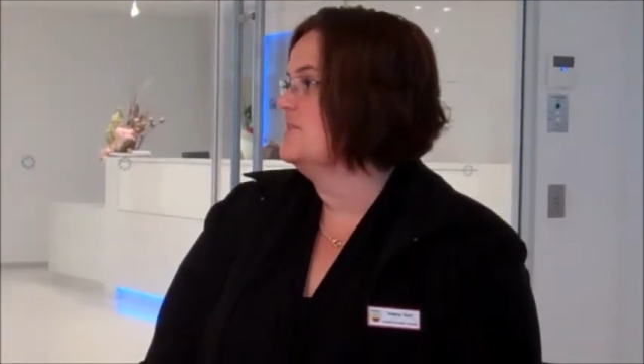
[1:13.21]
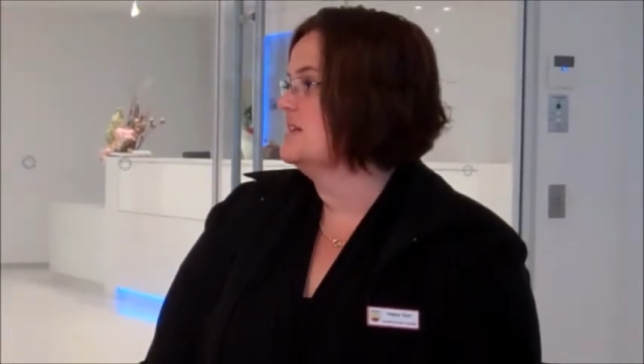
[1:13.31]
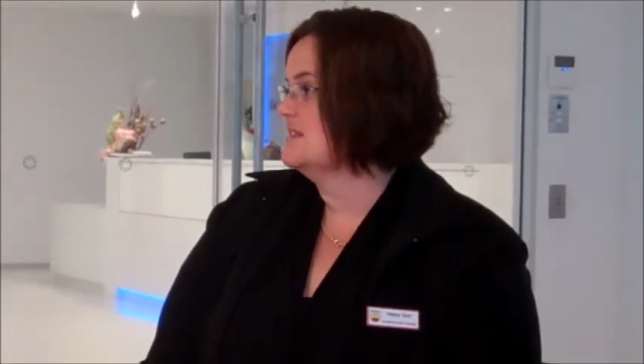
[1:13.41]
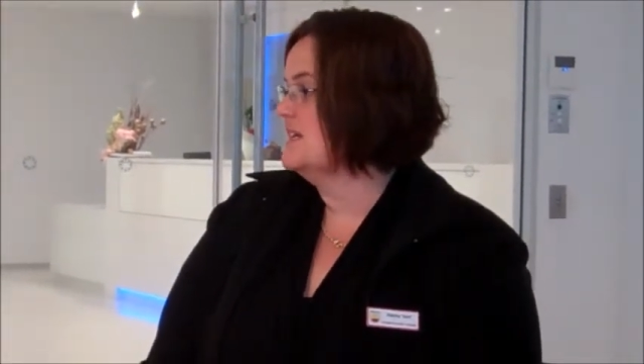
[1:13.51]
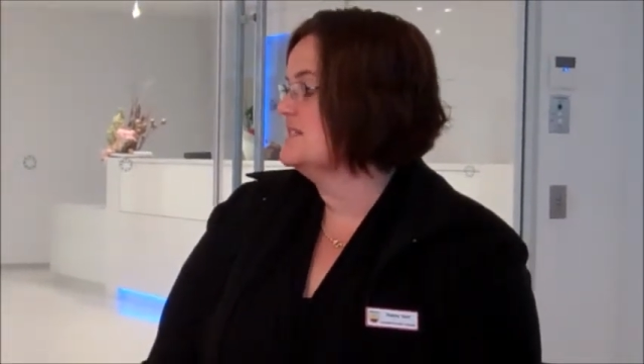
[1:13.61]

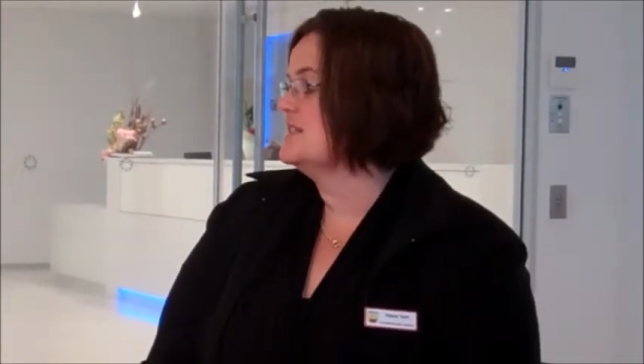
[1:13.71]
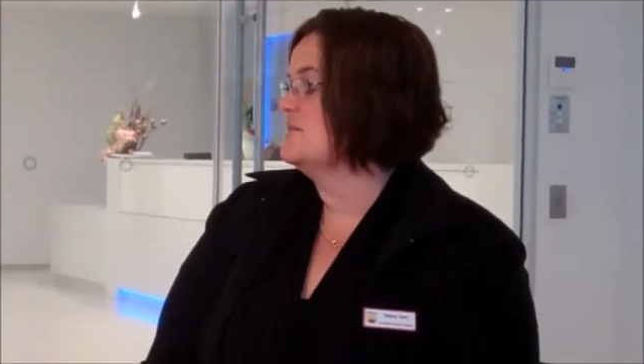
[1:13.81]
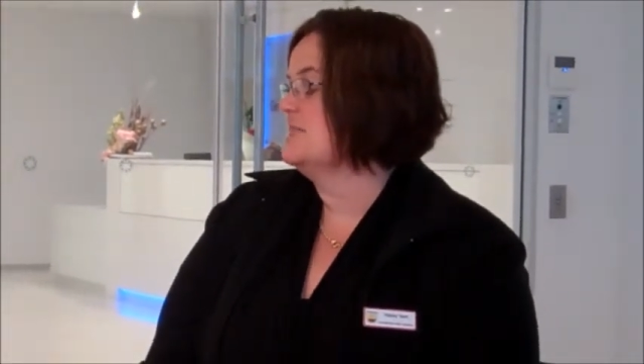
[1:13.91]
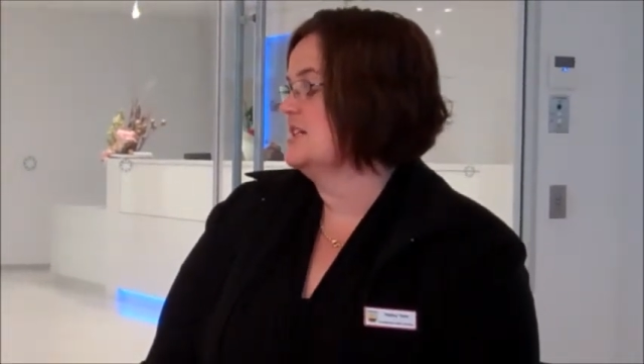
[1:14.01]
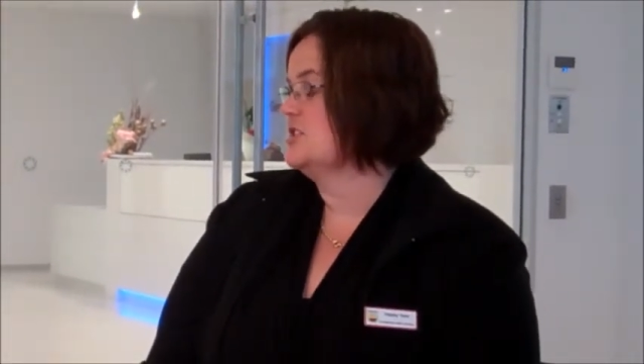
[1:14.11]
But that's
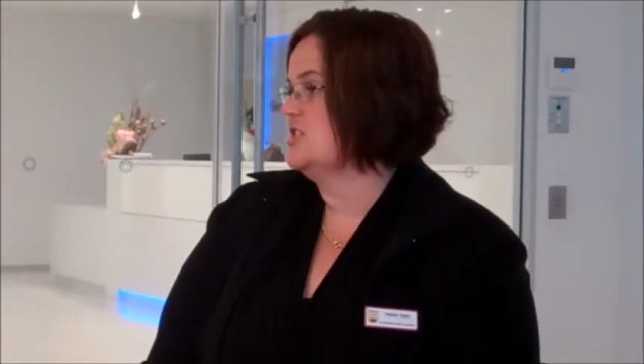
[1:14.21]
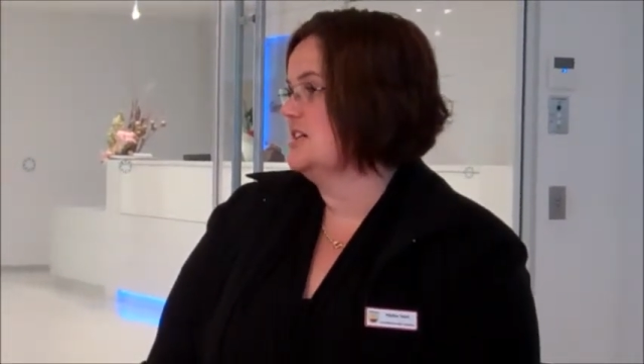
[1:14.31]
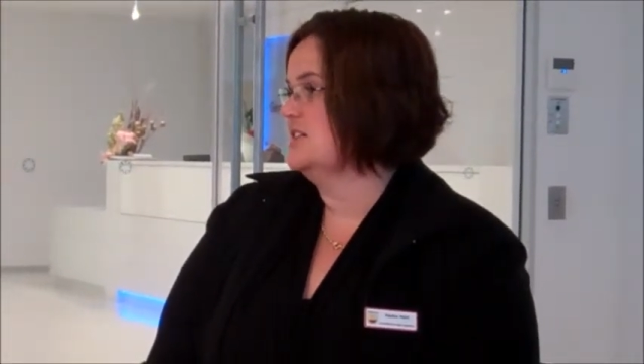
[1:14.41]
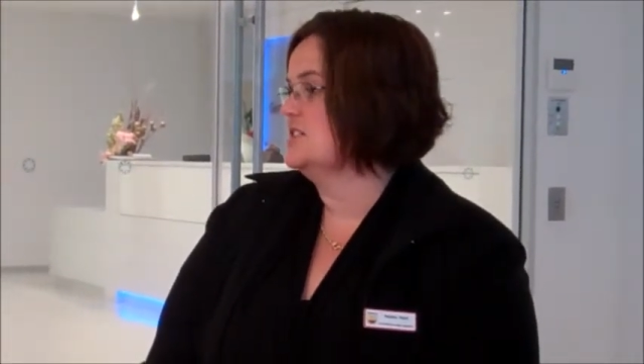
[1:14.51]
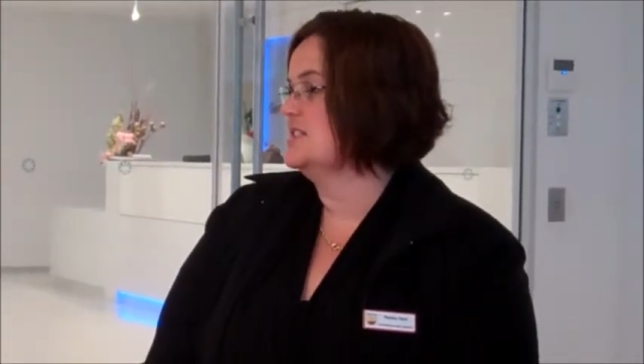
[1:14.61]
our biggest
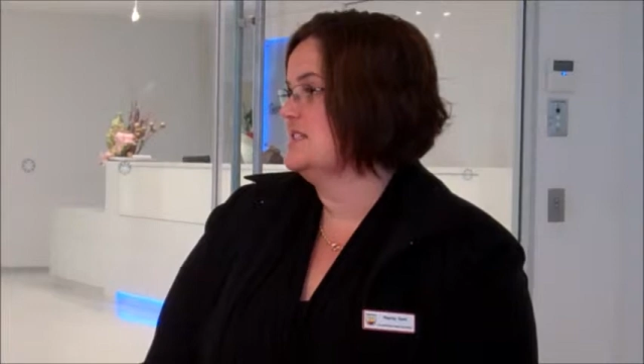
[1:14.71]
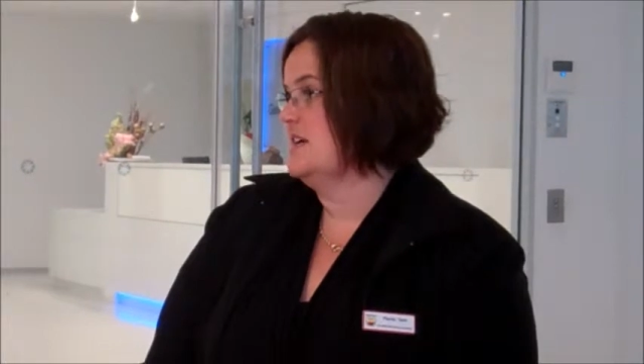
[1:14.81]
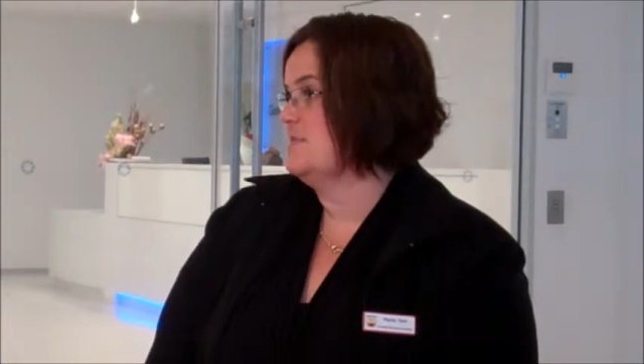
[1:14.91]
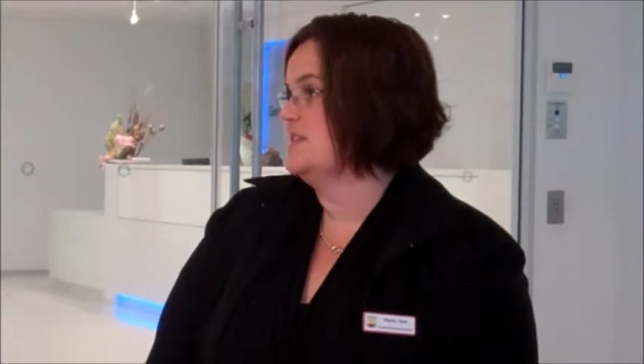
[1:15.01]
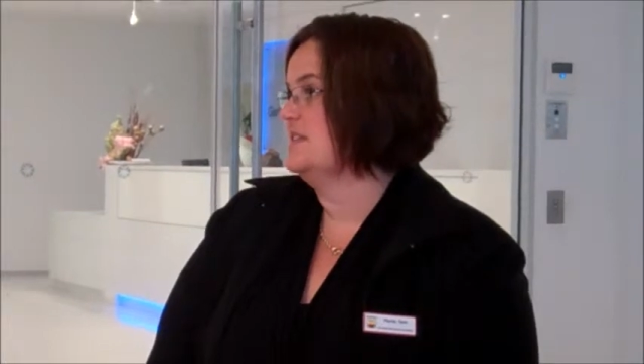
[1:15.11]
challenge is
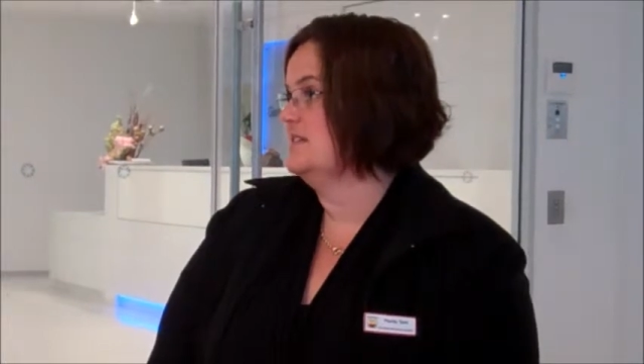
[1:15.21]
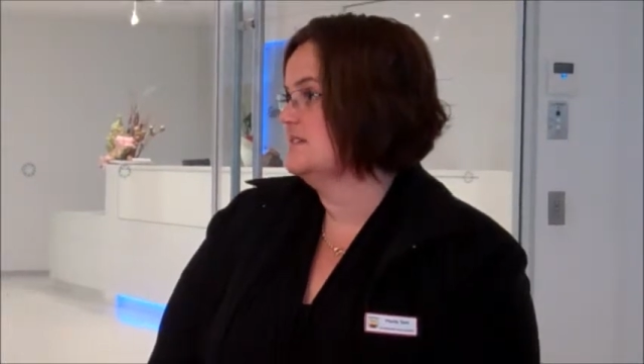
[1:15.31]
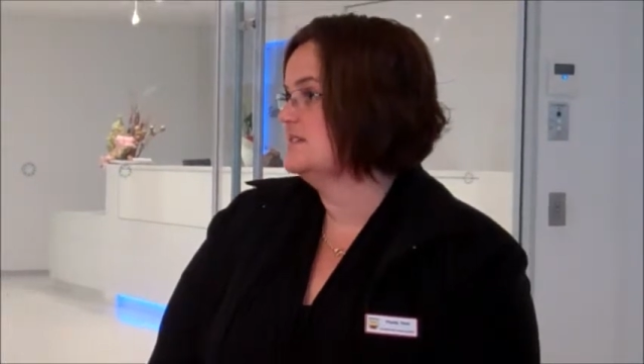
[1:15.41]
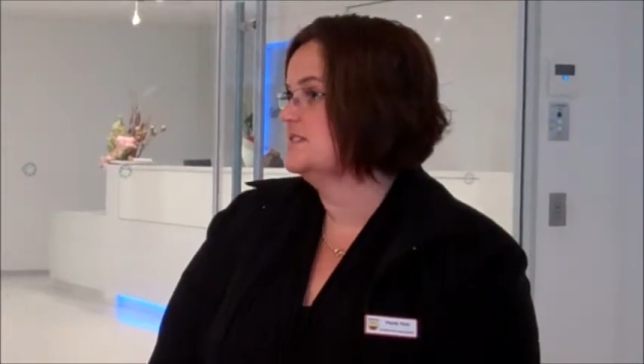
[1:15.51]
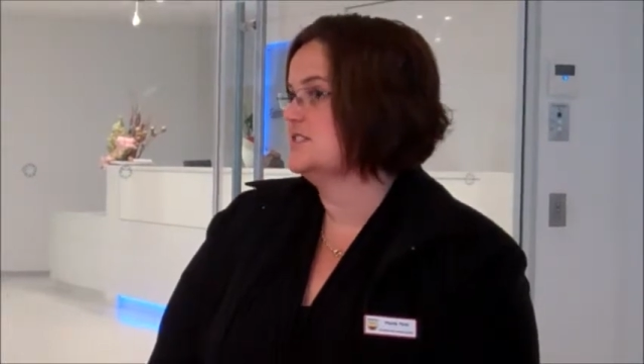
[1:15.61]
the apathy,
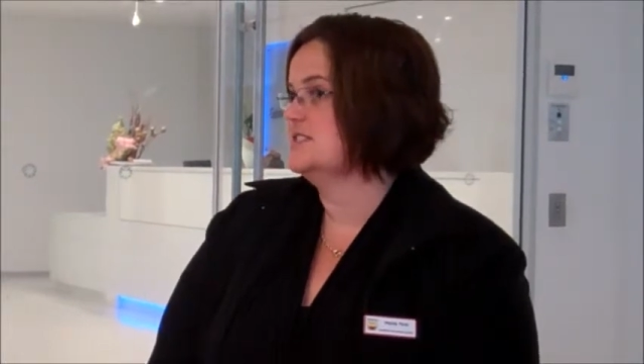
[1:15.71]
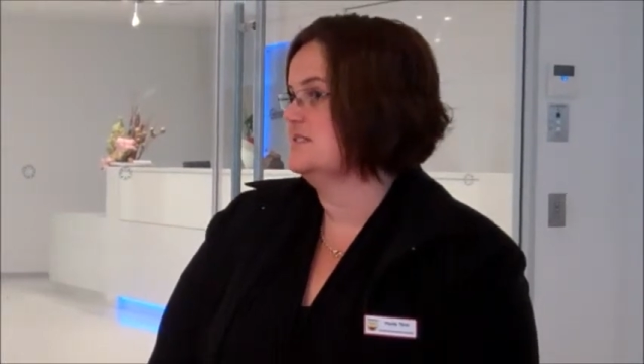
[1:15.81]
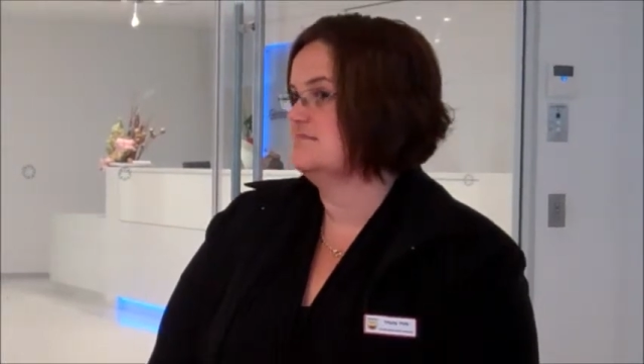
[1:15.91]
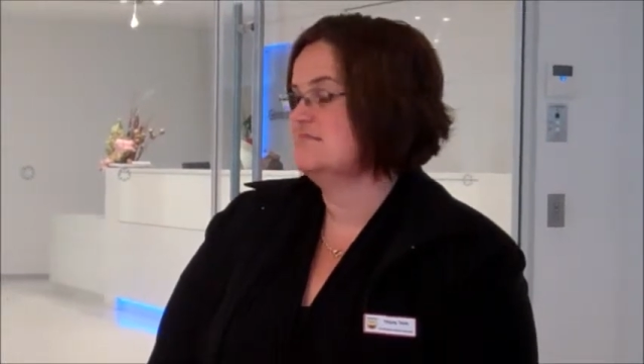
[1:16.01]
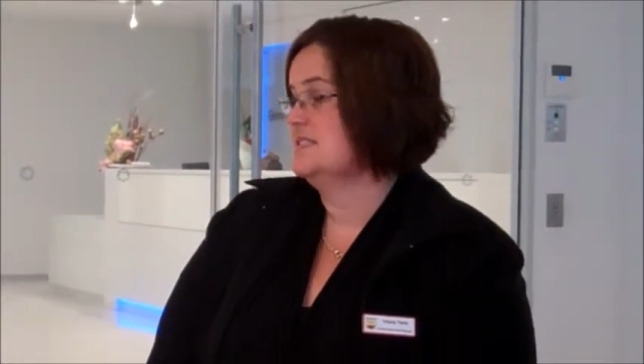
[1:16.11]
just the
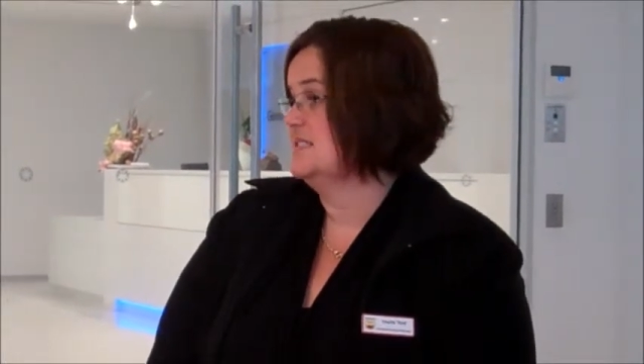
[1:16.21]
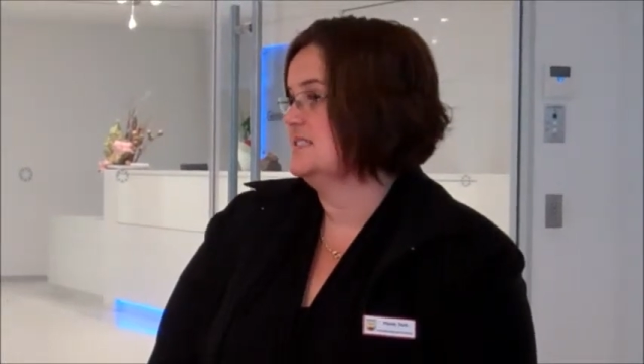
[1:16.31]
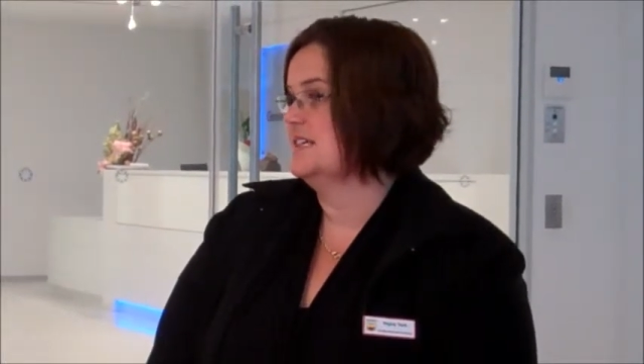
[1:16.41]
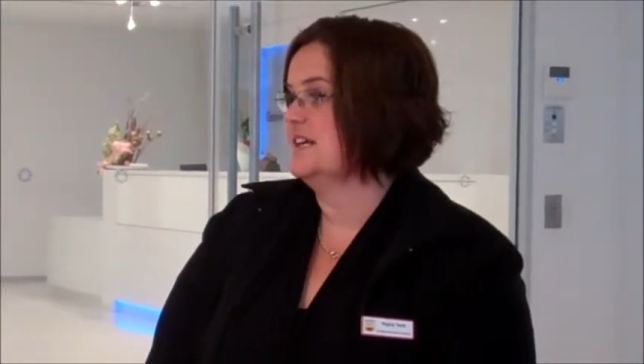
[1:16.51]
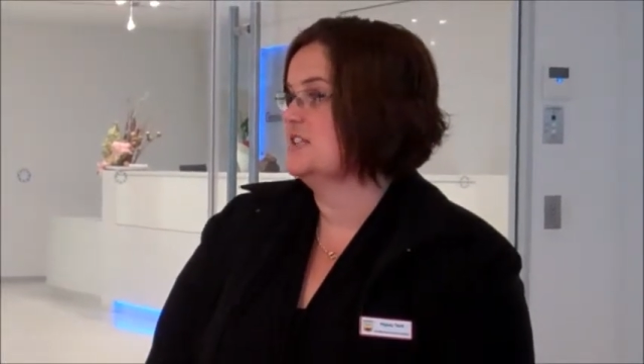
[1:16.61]

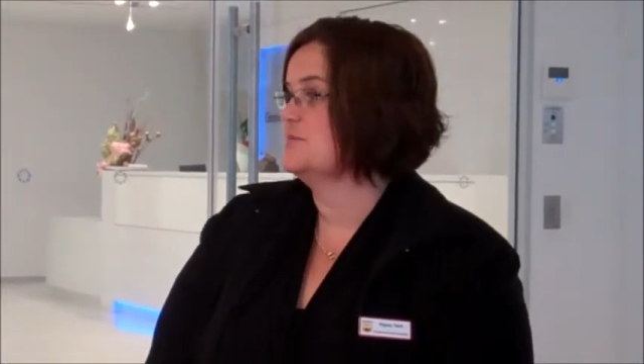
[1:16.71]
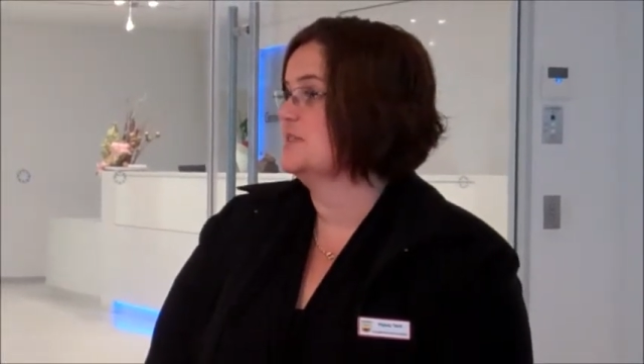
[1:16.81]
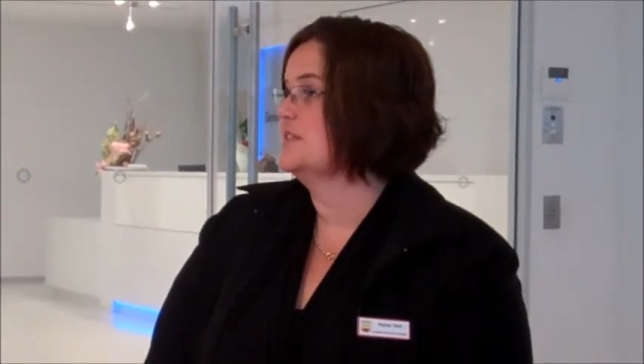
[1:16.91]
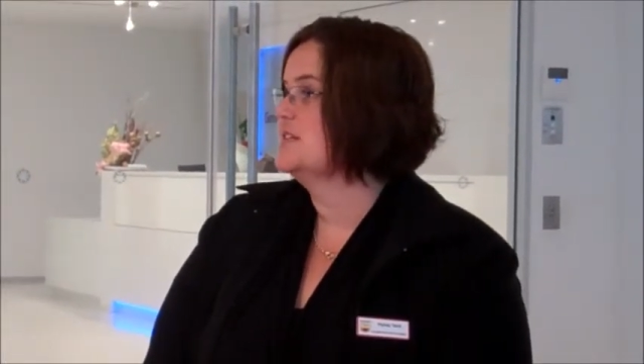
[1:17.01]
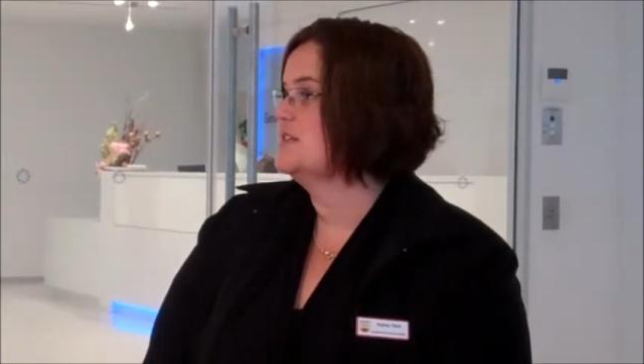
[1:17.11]
disengagement,